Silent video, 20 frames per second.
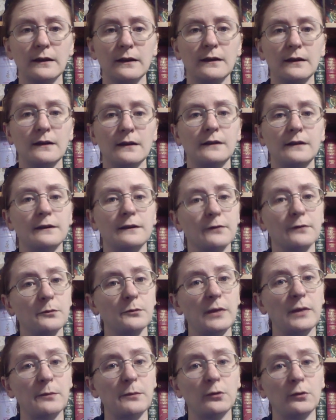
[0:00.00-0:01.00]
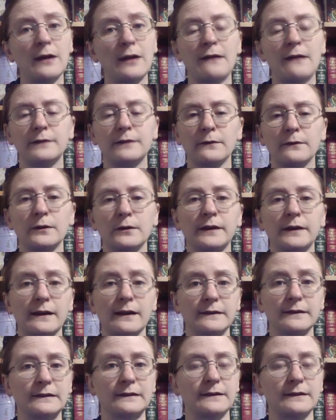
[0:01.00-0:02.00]
Different people have different
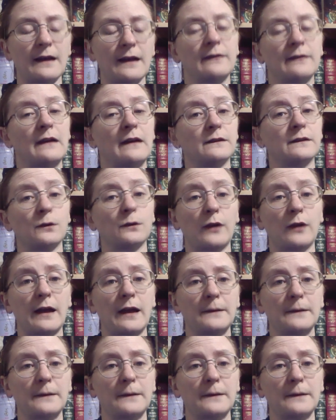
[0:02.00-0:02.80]
tastes and that's okay.